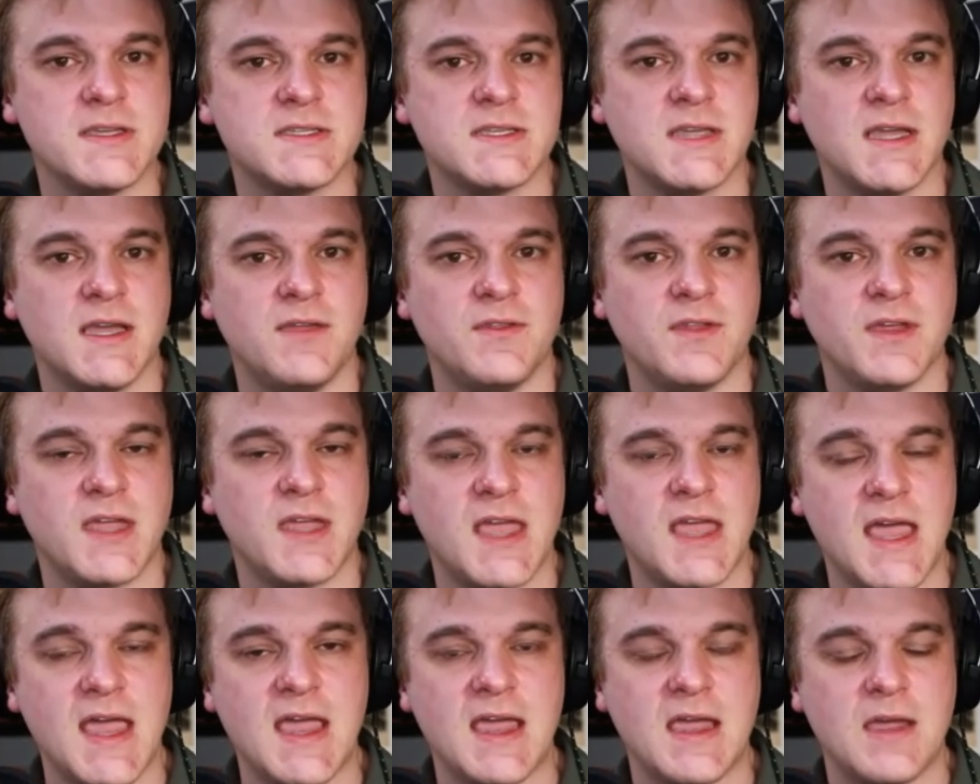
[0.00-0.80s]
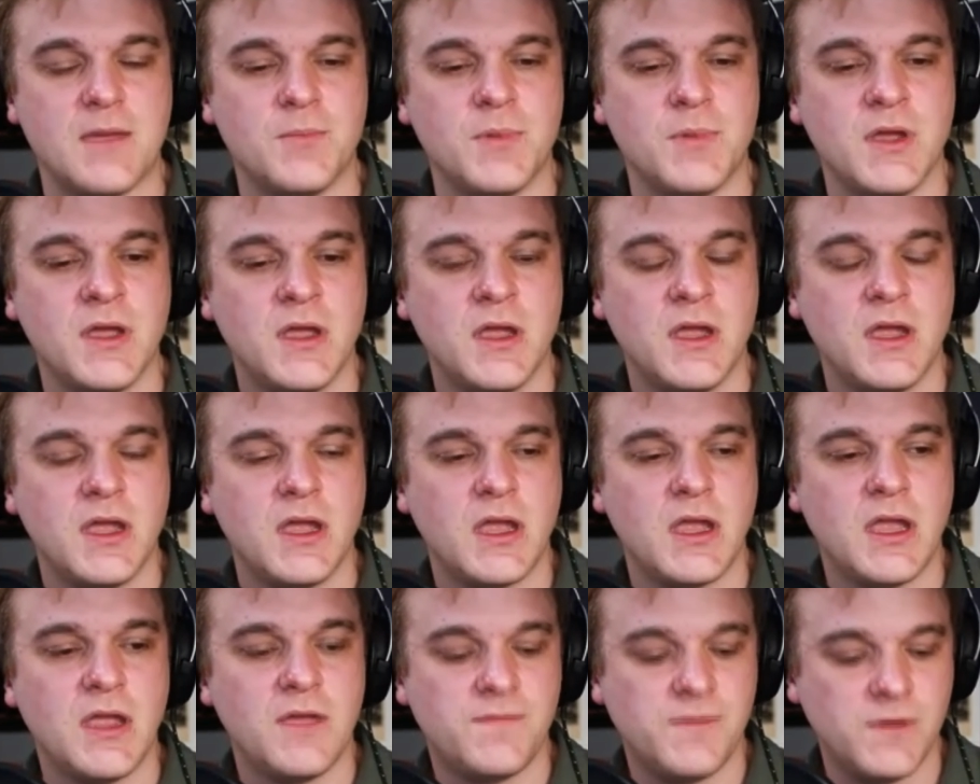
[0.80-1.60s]
to end the game.
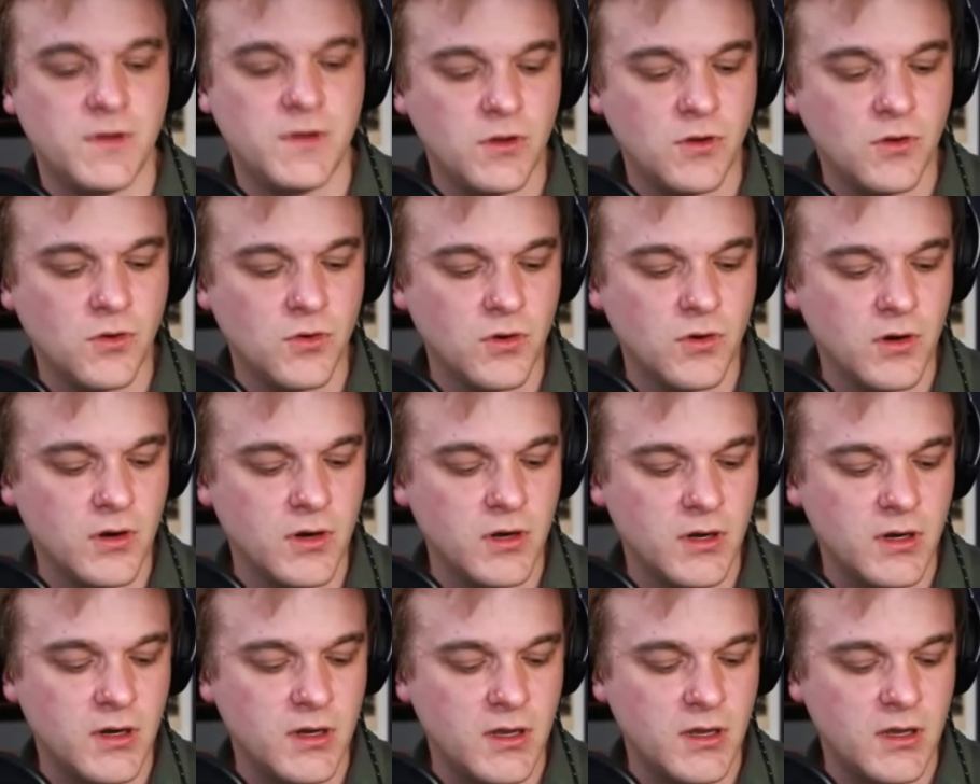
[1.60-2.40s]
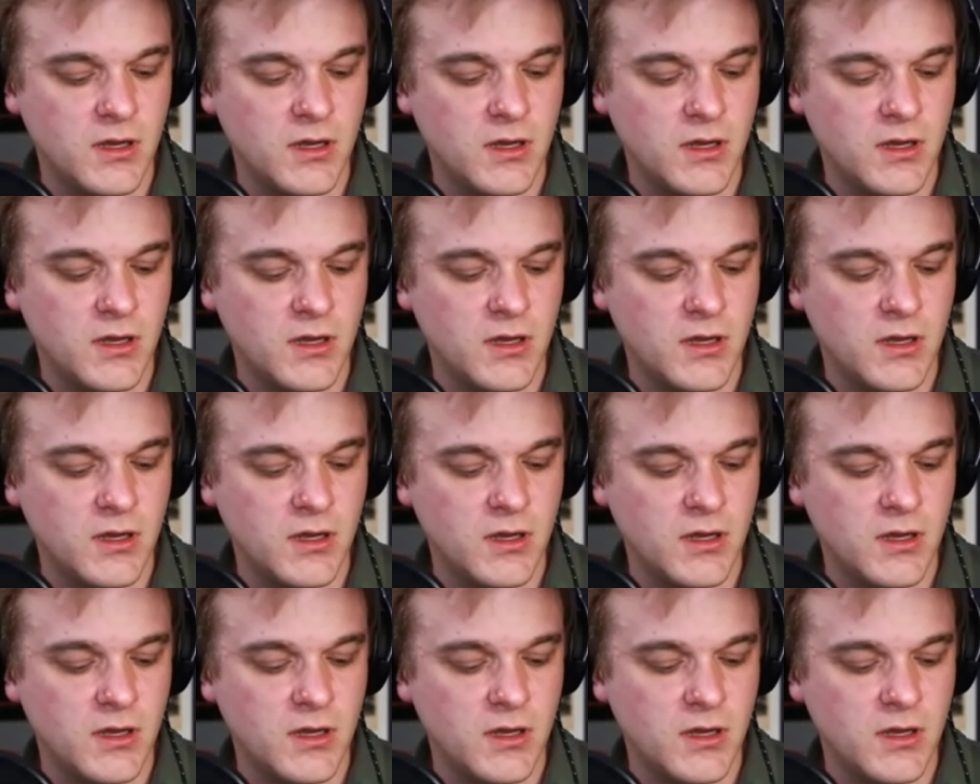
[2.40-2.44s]
Yeah. If you're